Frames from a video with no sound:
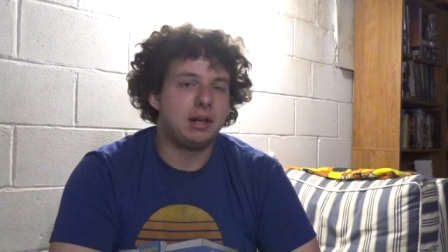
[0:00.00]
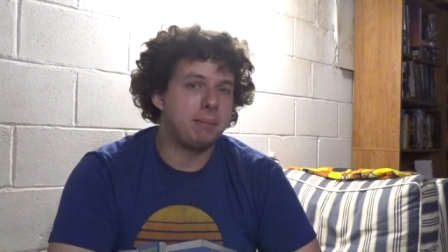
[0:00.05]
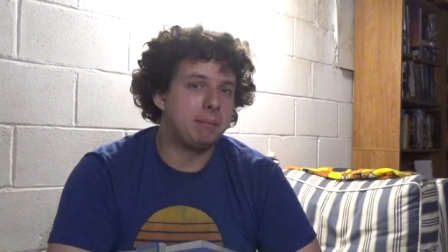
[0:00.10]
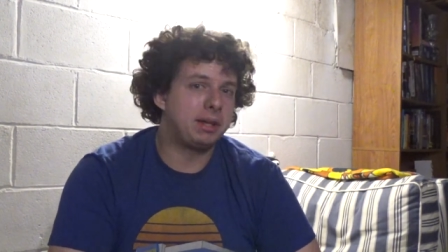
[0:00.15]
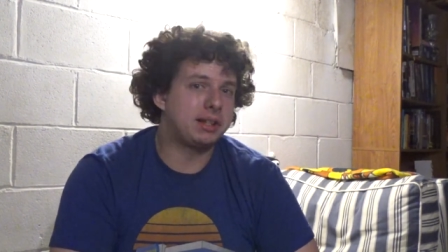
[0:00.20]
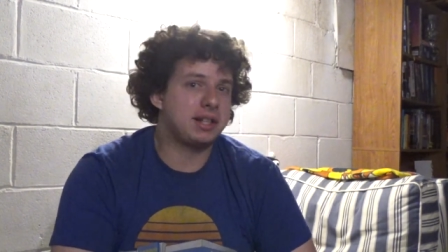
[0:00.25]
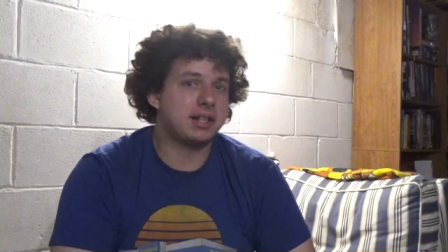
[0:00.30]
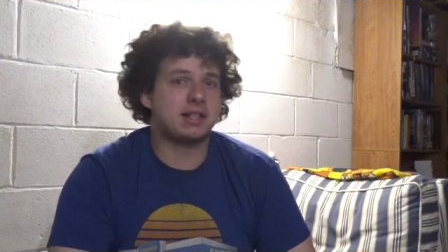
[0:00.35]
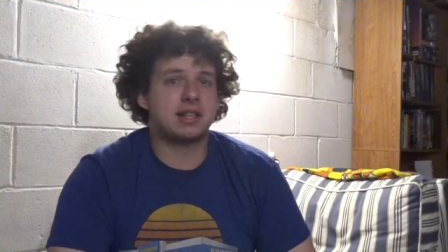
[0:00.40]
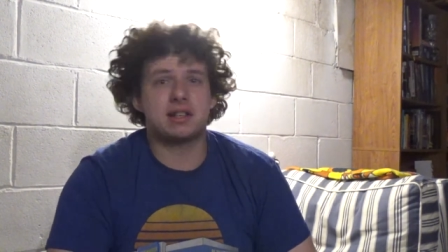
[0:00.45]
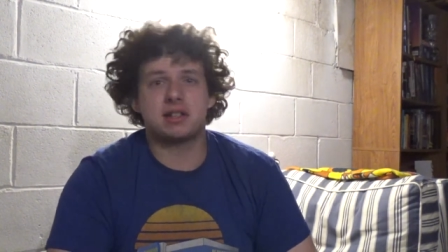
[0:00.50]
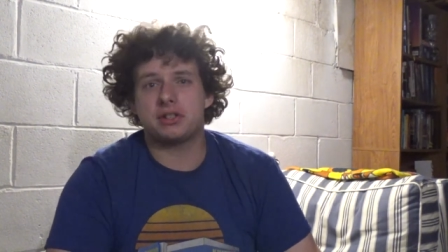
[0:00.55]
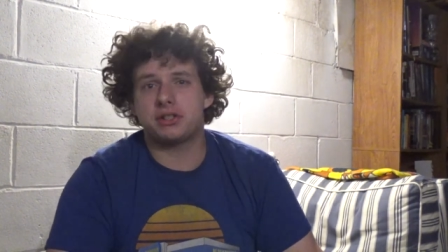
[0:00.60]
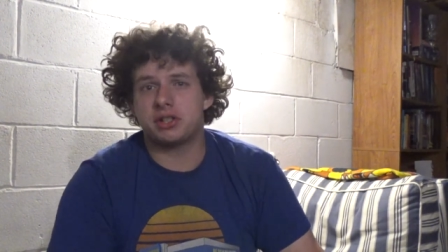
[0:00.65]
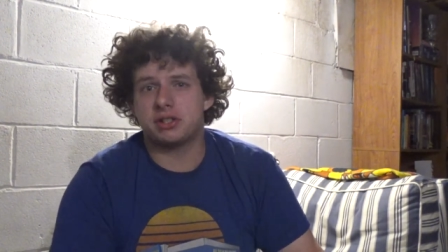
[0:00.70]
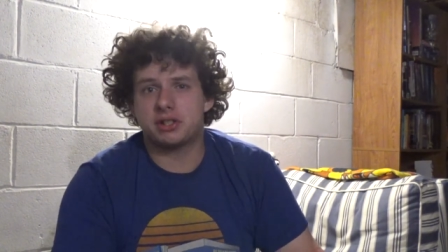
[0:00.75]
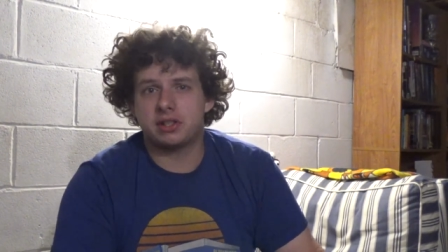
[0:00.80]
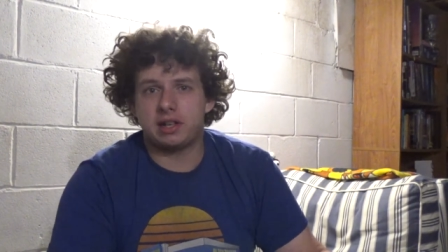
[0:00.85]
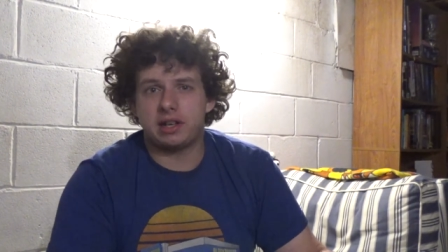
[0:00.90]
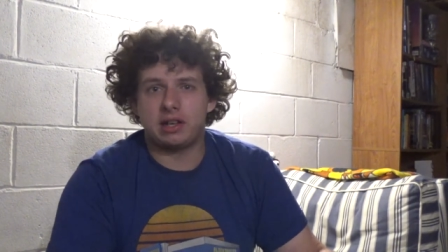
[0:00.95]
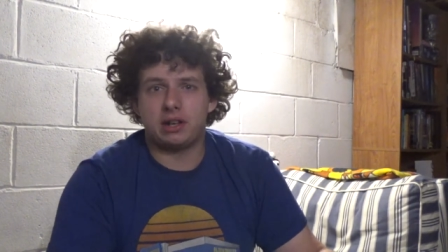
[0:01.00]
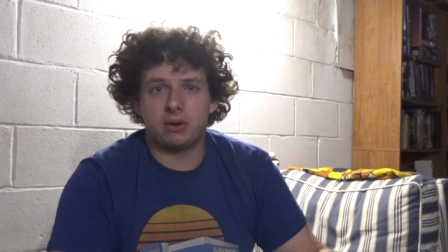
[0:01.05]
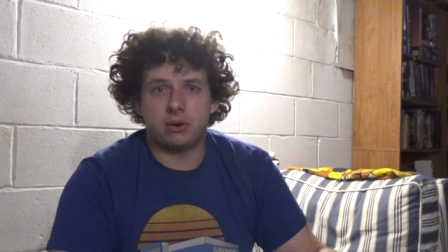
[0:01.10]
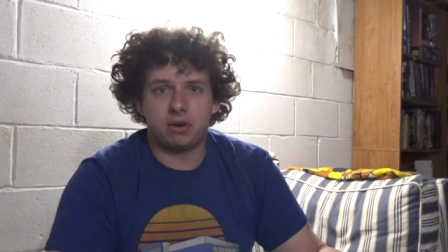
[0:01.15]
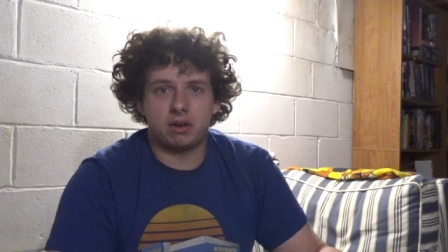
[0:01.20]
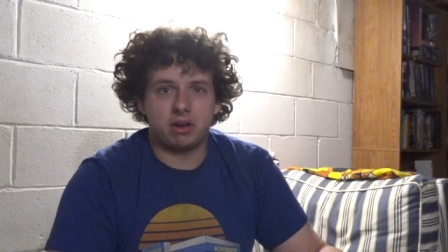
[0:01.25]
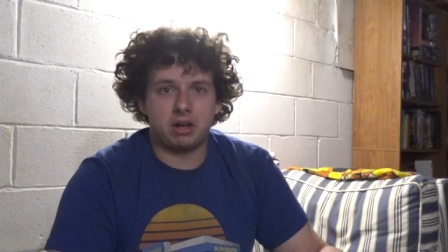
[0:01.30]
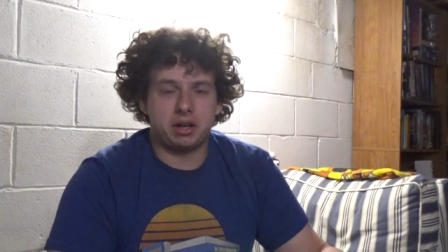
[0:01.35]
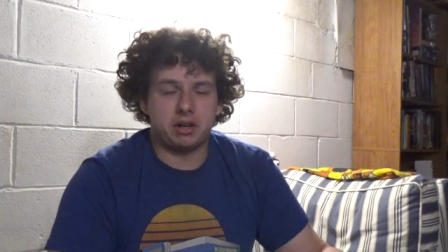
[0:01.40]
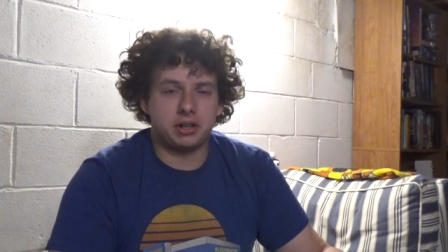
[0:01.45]
But this isn't just any
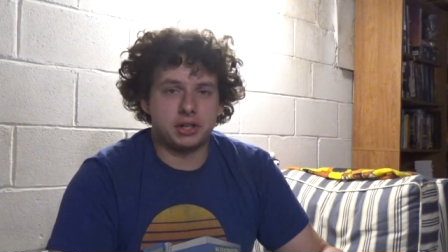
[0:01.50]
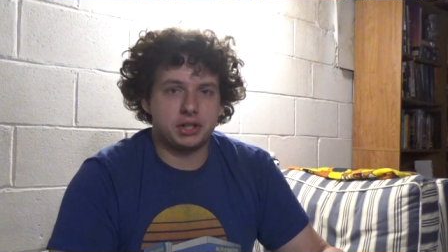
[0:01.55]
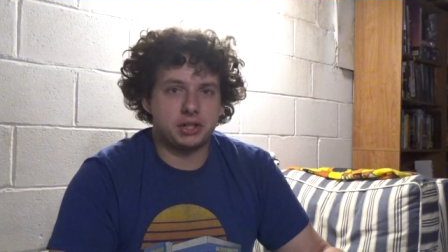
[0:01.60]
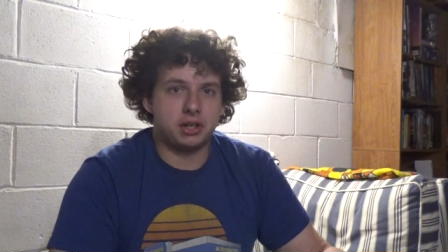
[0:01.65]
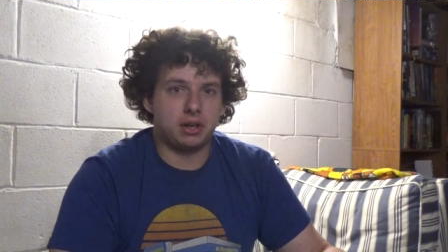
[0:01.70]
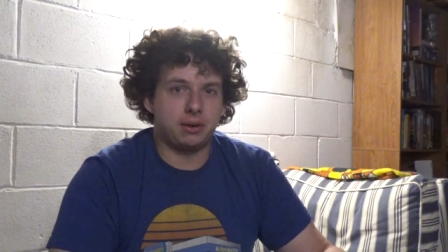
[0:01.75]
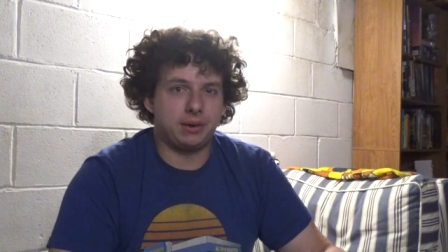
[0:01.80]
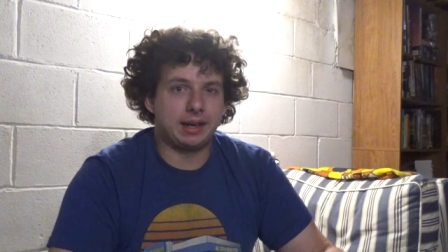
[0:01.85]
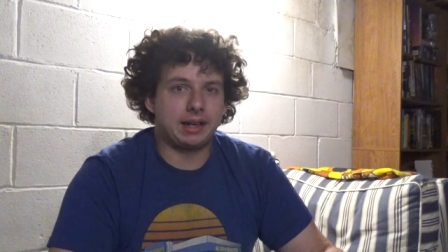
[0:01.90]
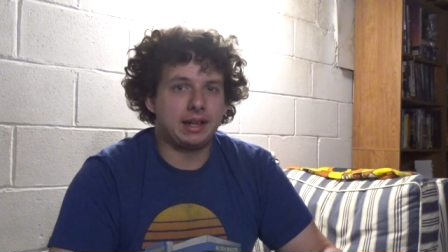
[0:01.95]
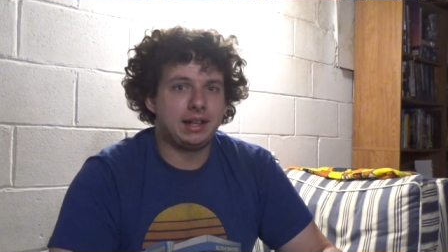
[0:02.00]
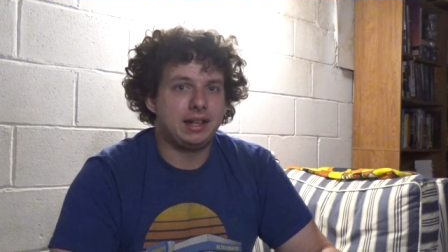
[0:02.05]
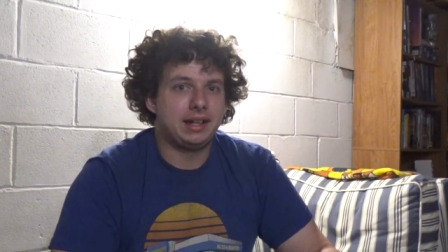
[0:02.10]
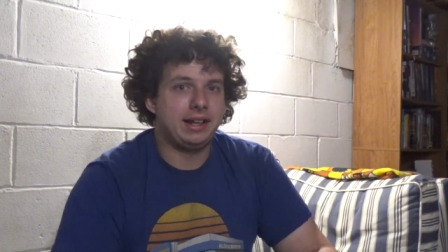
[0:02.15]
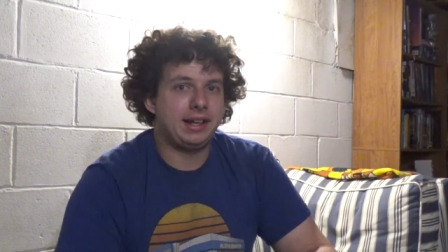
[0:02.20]
ordinary showing.